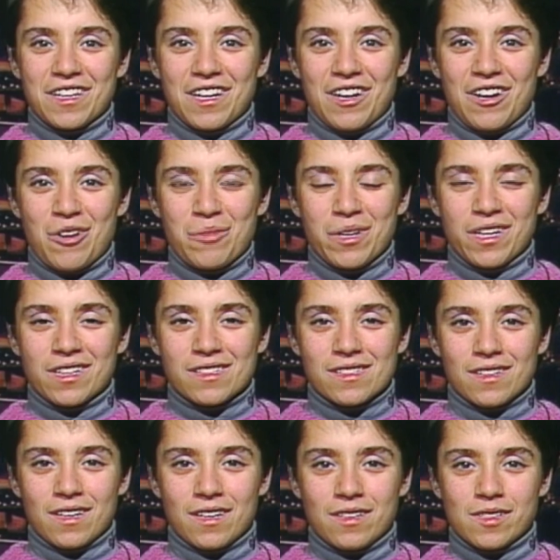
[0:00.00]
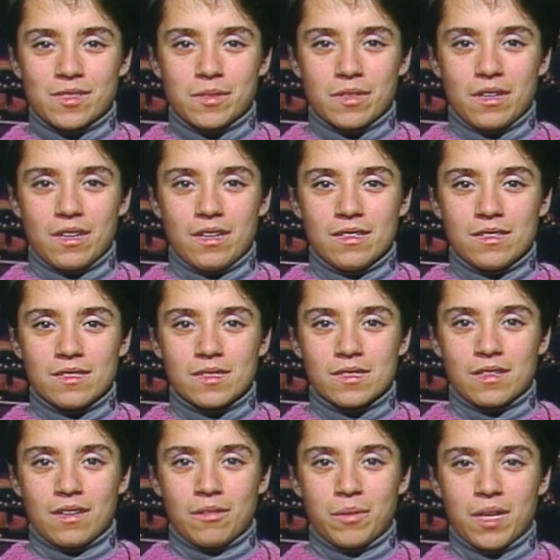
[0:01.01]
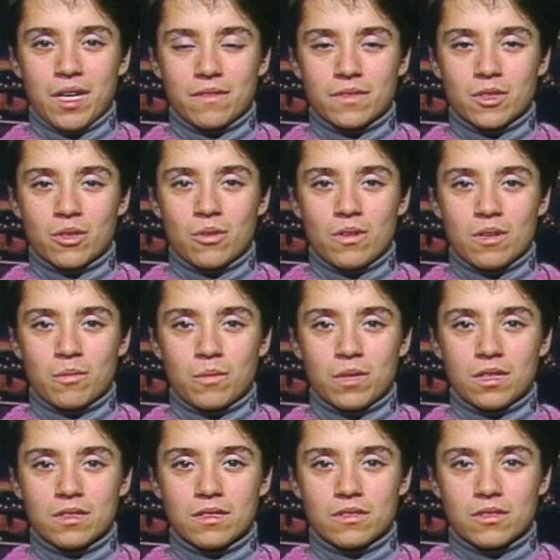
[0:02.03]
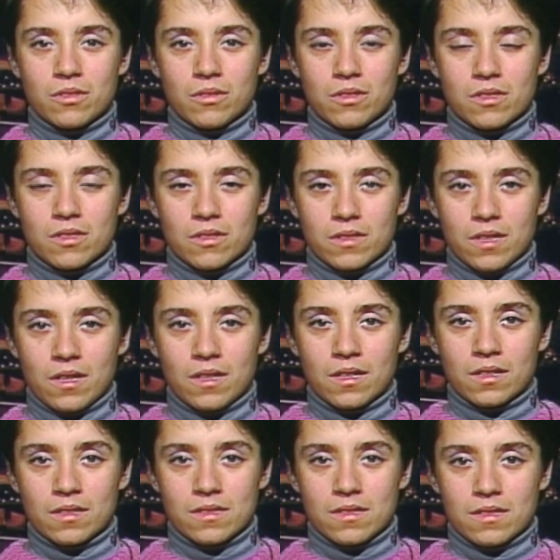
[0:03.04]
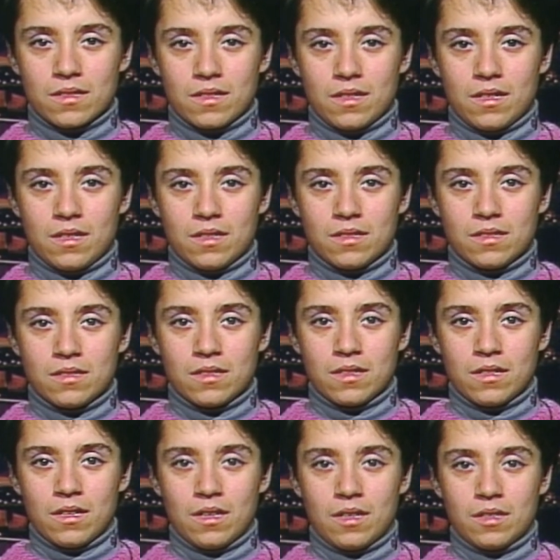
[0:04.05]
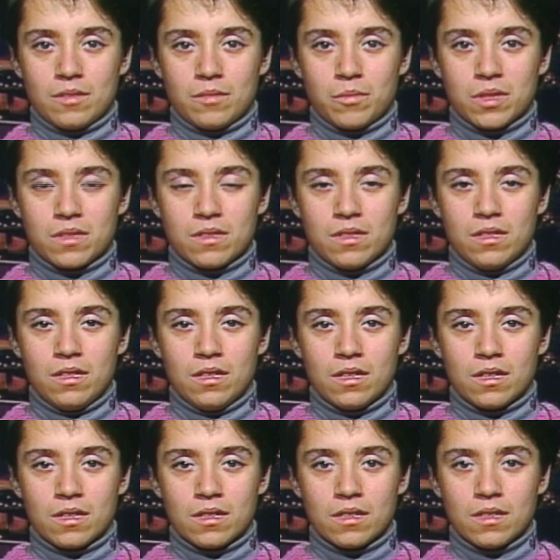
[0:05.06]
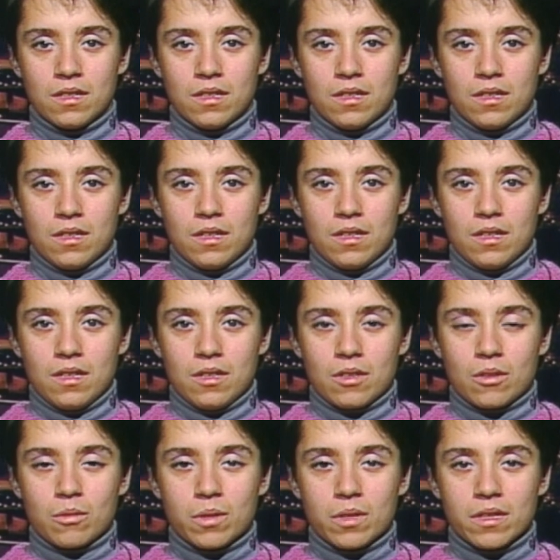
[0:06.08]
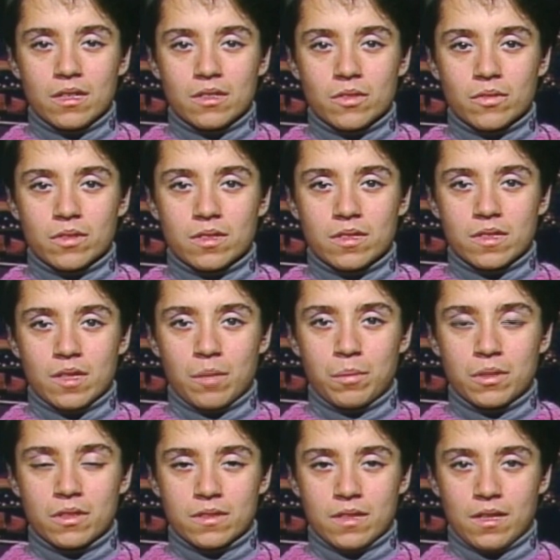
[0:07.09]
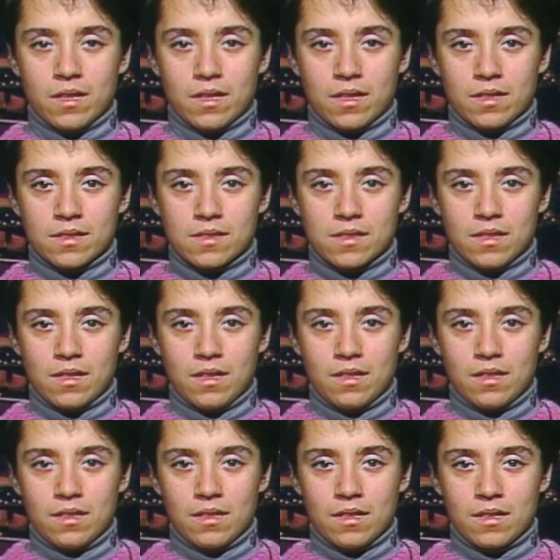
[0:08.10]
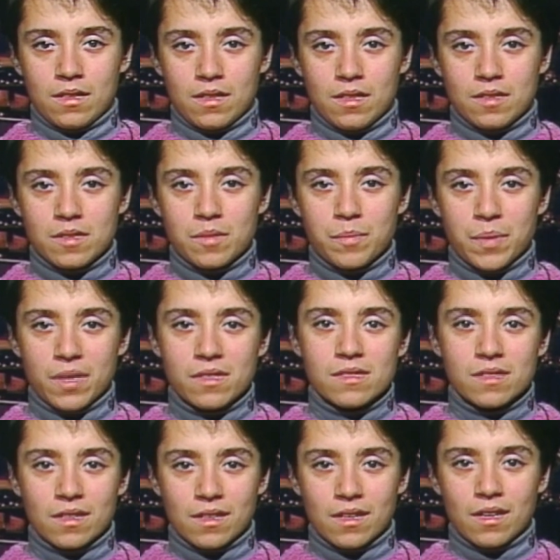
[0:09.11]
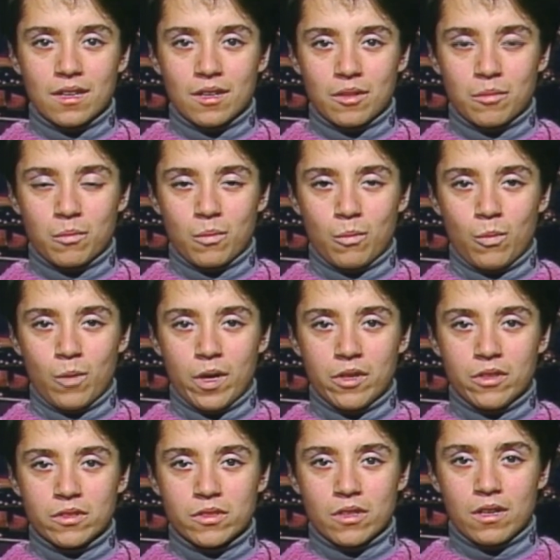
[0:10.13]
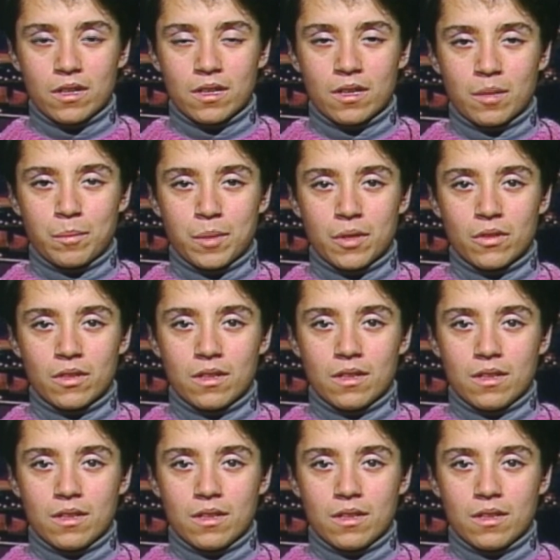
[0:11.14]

All we can say is we have to go on what the students are telling us and what the coordinators for the disabled are telling us. And it depends, again, on where you're talking about.